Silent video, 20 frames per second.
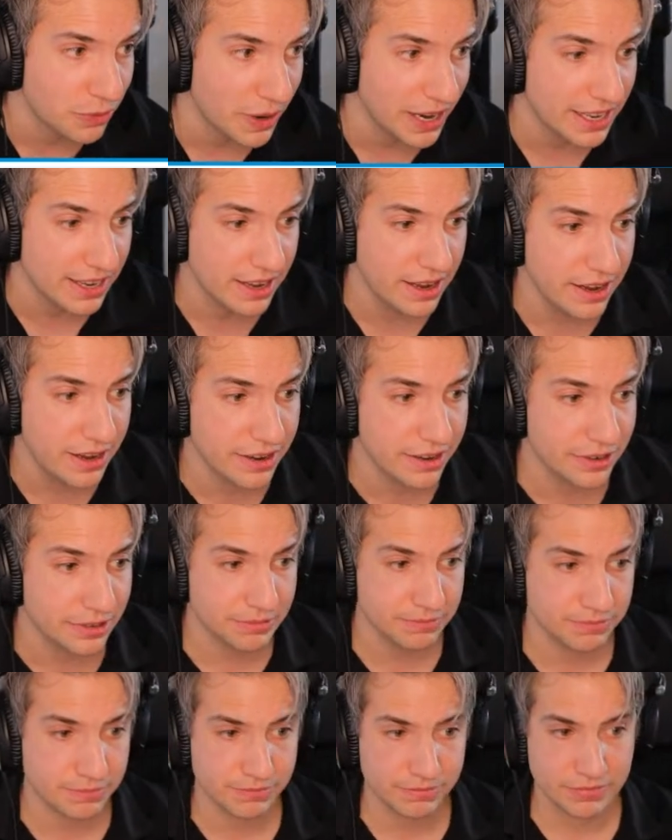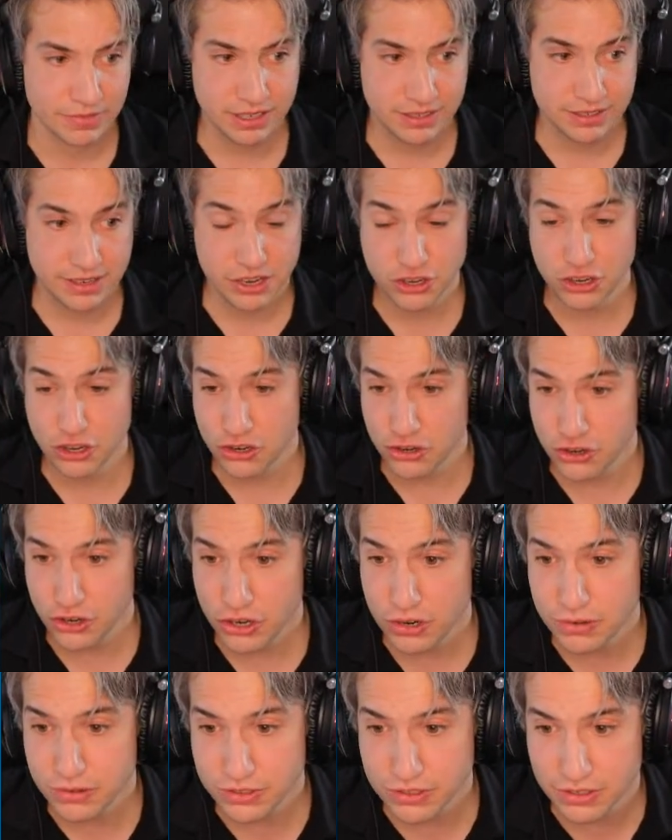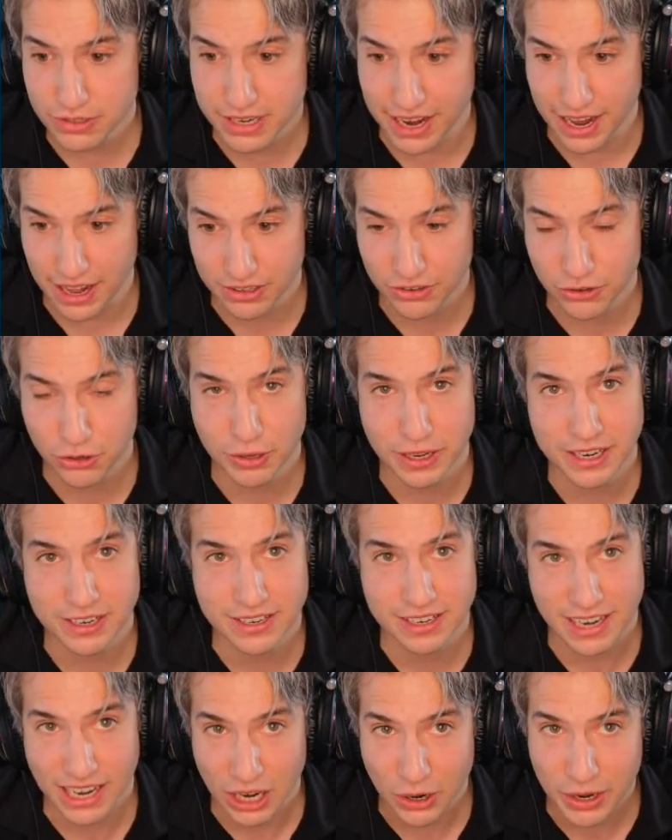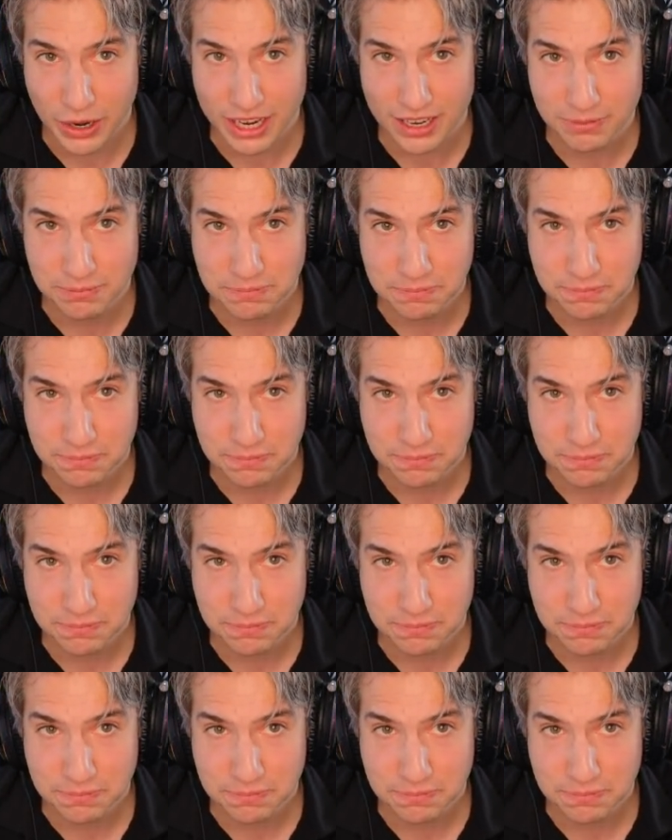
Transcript: right here that you can use to calculate the area.